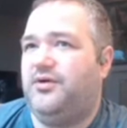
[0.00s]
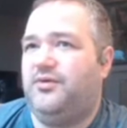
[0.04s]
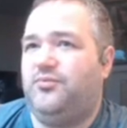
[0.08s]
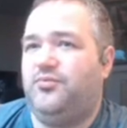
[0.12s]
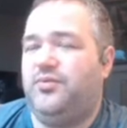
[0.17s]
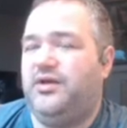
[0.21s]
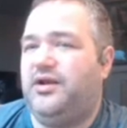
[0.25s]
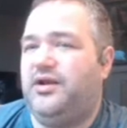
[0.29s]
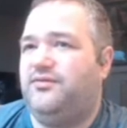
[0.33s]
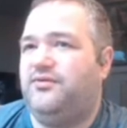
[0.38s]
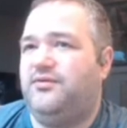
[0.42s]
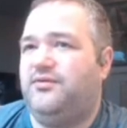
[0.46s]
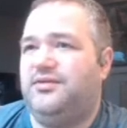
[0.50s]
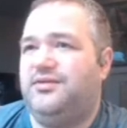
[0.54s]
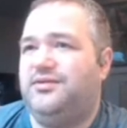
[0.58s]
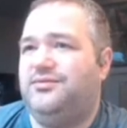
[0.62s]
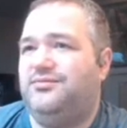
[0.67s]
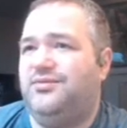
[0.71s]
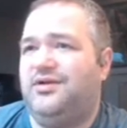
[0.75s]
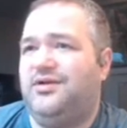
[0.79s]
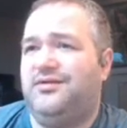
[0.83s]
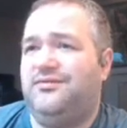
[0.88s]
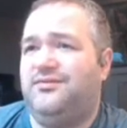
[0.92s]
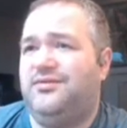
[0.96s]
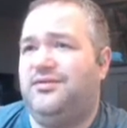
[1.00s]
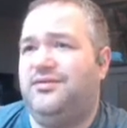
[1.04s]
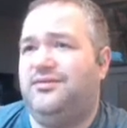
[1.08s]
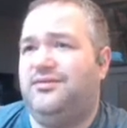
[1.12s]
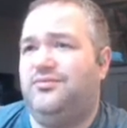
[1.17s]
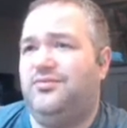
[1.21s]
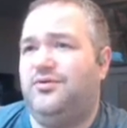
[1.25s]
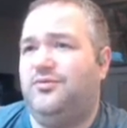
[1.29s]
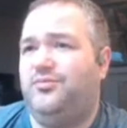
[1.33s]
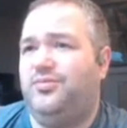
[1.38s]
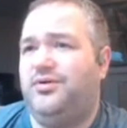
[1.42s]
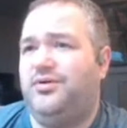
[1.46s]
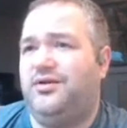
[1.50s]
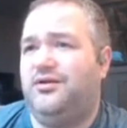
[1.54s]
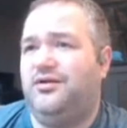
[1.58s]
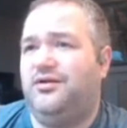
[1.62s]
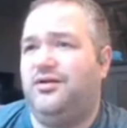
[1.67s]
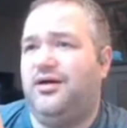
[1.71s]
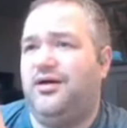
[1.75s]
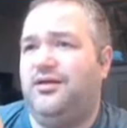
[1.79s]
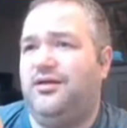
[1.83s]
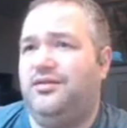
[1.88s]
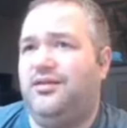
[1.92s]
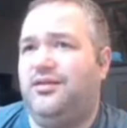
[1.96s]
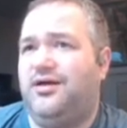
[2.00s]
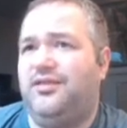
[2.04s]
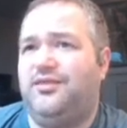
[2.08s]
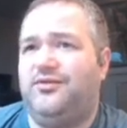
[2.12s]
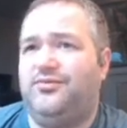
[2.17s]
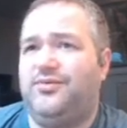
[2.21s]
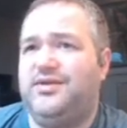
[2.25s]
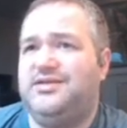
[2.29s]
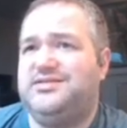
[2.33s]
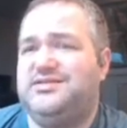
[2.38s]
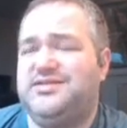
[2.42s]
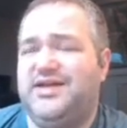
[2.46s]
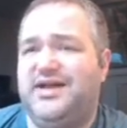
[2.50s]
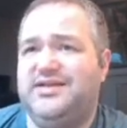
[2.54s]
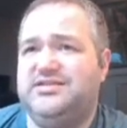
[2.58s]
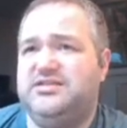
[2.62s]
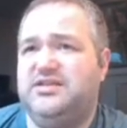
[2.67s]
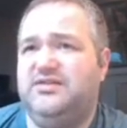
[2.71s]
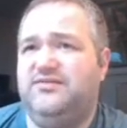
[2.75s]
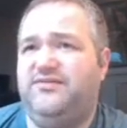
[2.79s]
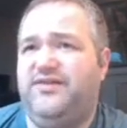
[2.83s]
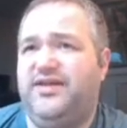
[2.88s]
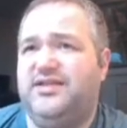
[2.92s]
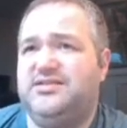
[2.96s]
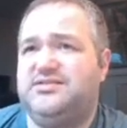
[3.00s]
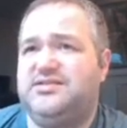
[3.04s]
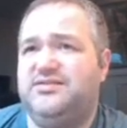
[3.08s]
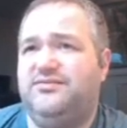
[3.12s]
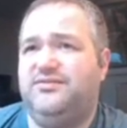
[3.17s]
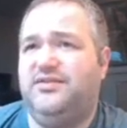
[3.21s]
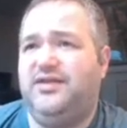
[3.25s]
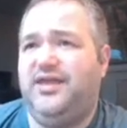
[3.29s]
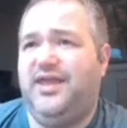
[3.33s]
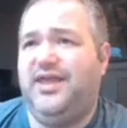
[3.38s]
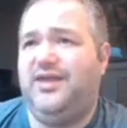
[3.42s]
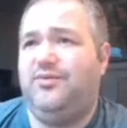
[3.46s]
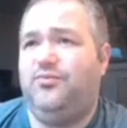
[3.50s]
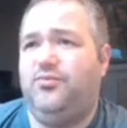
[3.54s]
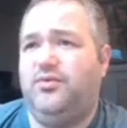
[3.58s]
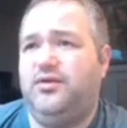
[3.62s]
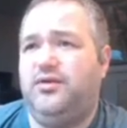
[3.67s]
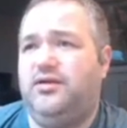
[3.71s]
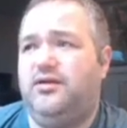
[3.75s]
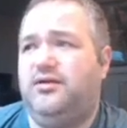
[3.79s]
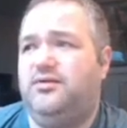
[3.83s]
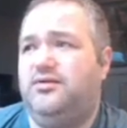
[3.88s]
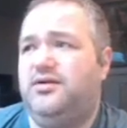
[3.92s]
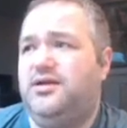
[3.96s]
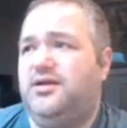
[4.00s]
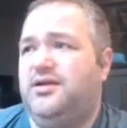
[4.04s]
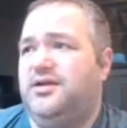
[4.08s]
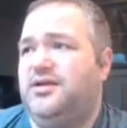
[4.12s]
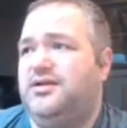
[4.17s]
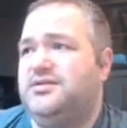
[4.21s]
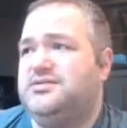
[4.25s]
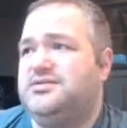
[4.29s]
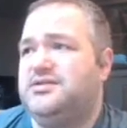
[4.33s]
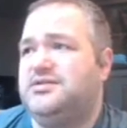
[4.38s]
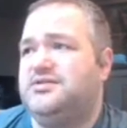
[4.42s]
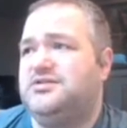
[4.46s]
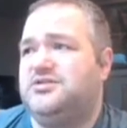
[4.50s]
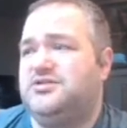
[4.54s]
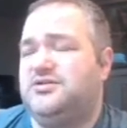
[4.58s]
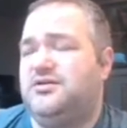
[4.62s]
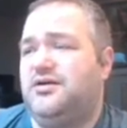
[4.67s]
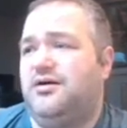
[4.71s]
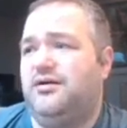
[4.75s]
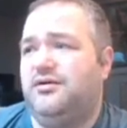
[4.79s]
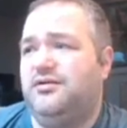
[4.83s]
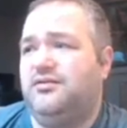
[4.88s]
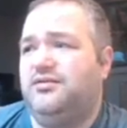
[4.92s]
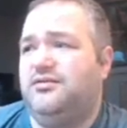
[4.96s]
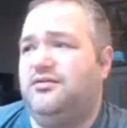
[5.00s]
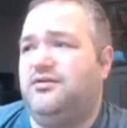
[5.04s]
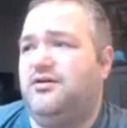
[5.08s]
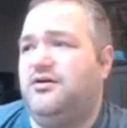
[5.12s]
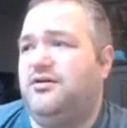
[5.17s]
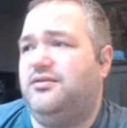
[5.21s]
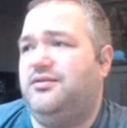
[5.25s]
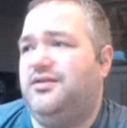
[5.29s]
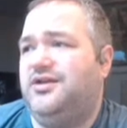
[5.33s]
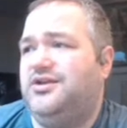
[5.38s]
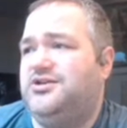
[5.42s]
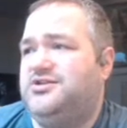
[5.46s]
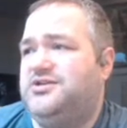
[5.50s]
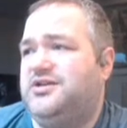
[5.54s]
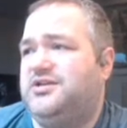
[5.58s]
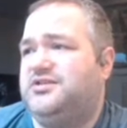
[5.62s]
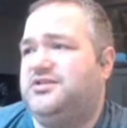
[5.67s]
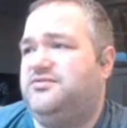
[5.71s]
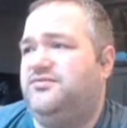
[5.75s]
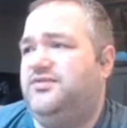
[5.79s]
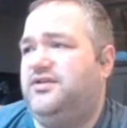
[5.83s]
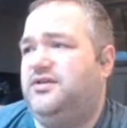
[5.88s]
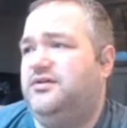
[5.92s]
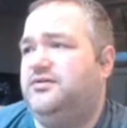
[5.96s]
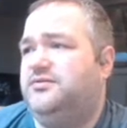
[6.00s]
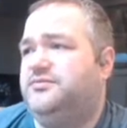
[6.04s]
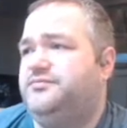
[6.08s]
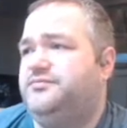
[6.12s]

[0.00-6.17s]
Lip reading: whenever we'll put it on the resize event of the game window to just call it the adjust view.